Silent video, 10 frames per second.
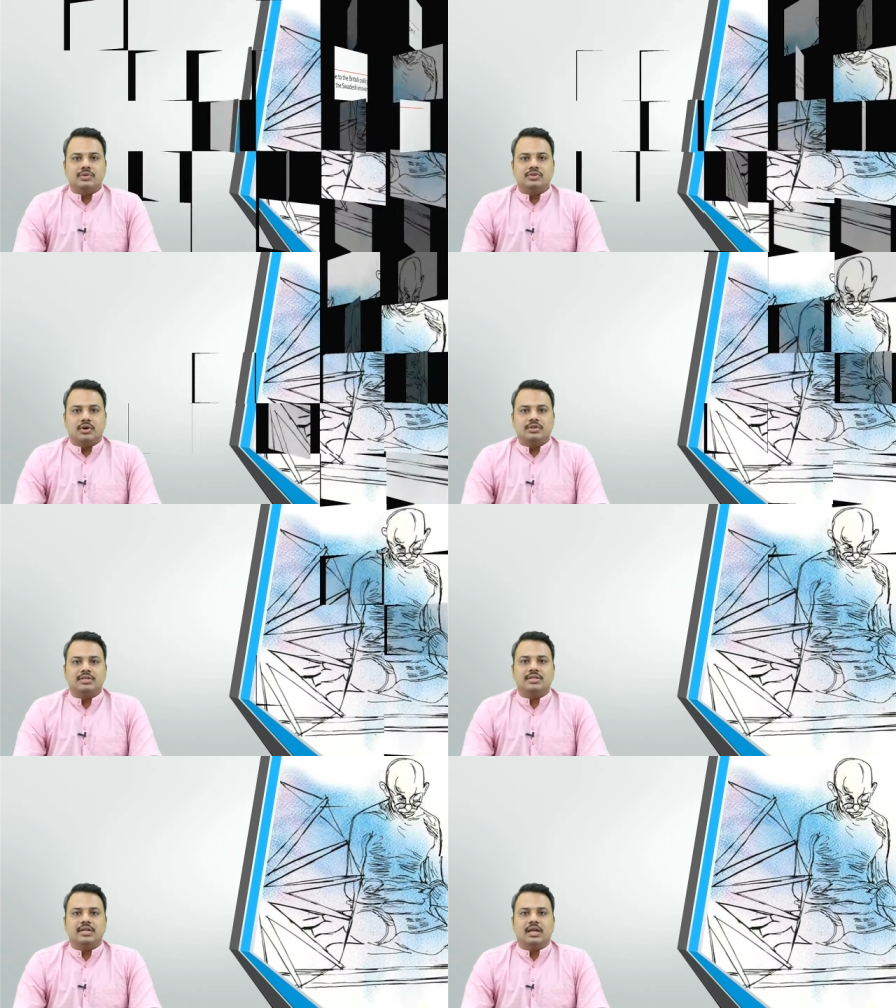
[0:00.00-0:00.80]
was not
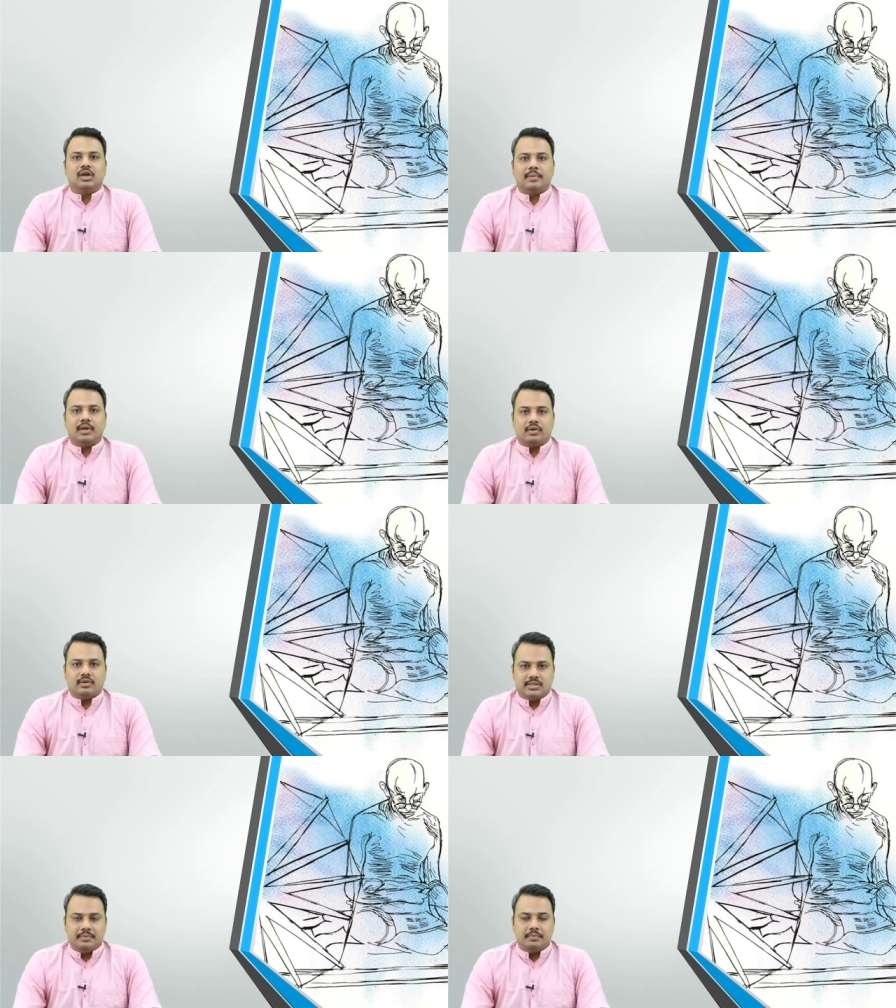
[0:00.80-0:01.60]
just an economic
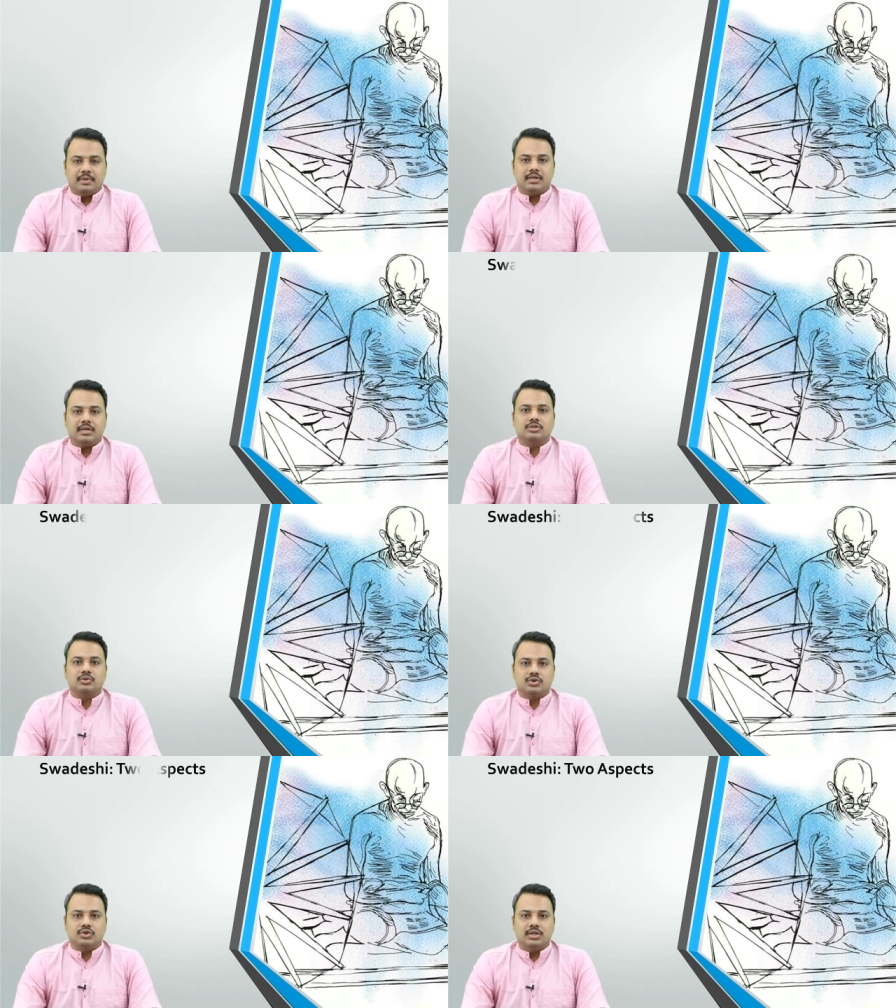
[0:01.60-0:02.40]
concept but a
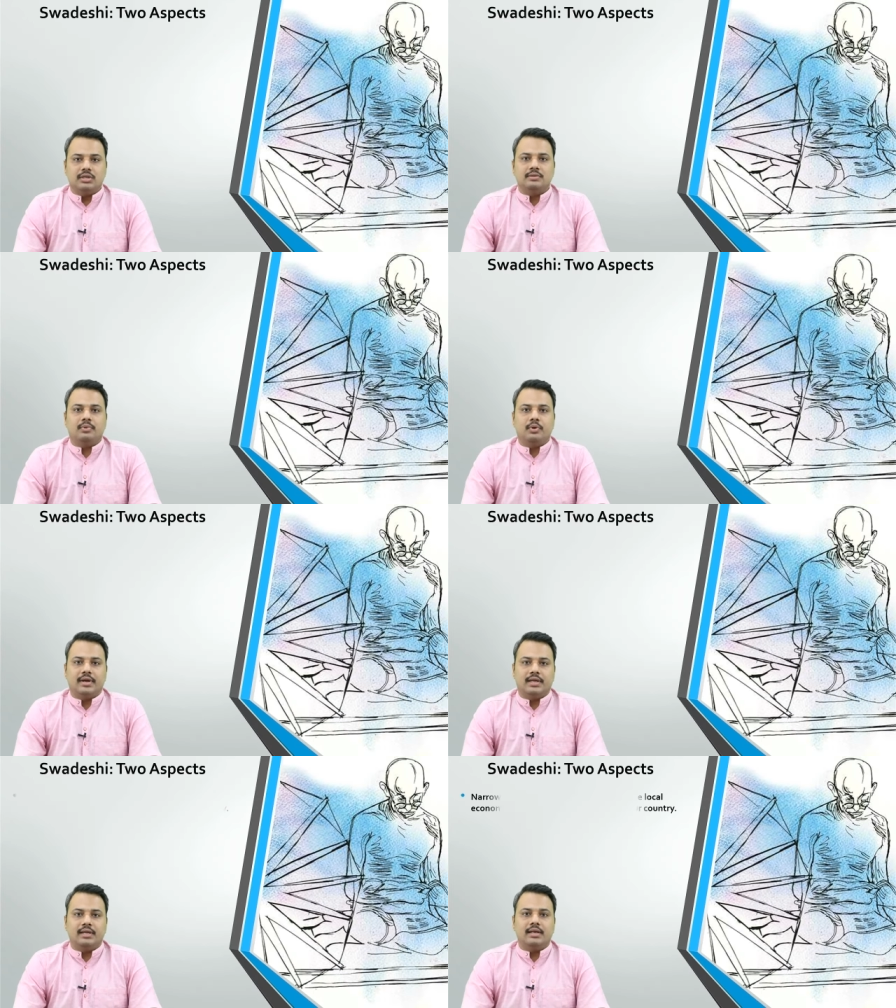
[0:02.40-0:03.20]
social,
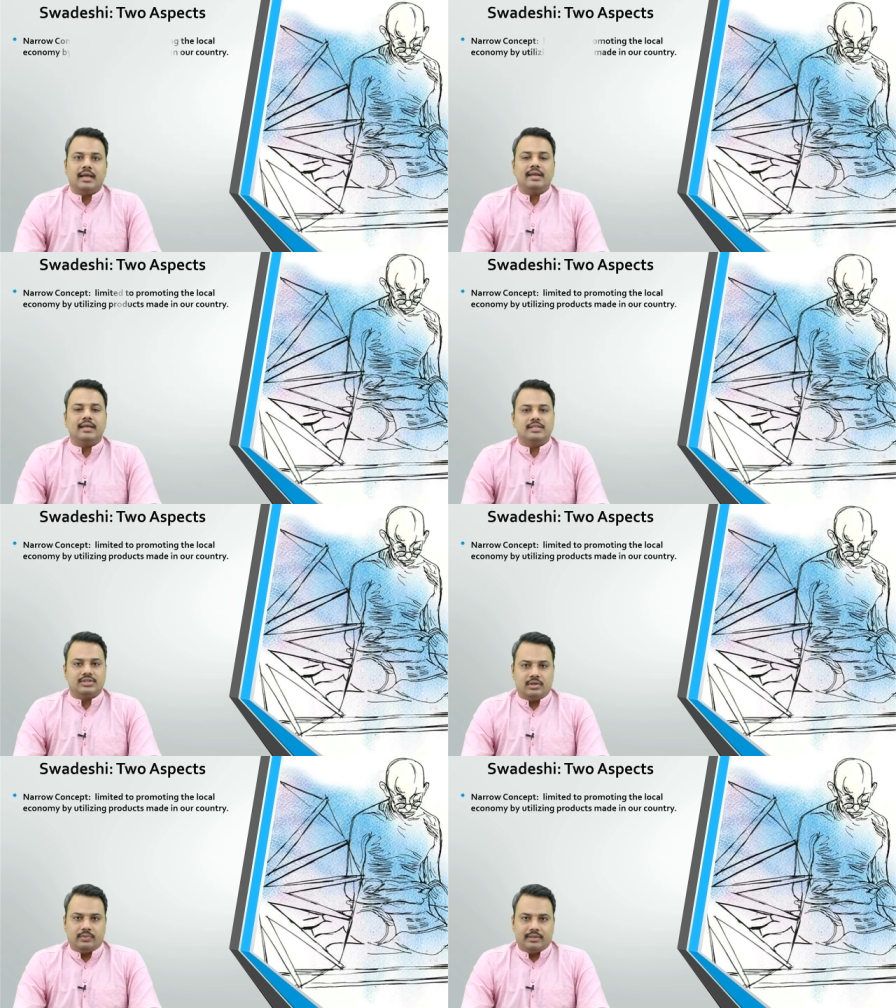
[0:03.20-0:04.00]
political and
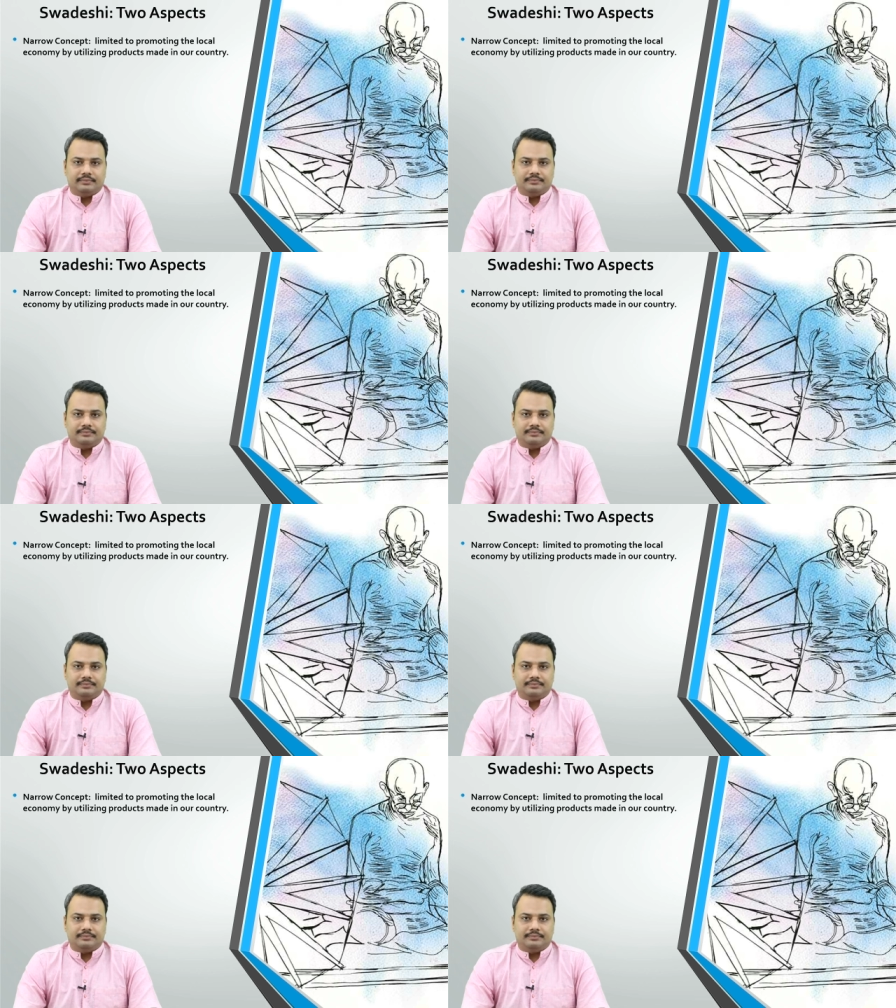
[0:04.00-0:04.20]
cultural one.